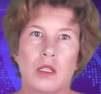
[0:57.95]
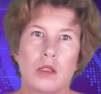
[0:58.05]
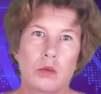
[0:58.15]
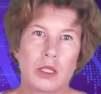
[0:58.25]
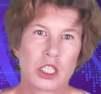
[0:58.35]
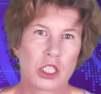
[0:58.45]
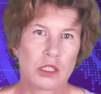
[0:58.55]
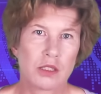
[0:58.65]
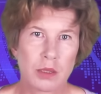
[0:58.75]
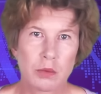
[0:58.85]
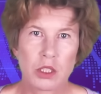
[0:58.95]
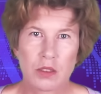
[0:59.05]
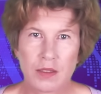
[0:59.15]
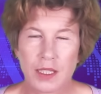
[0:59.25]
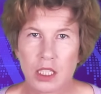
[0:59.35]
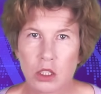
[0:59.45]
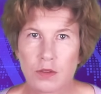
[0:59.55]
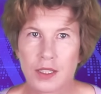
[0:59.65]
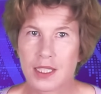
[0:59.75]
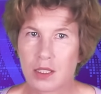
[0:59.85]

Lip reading: which, come to think of it,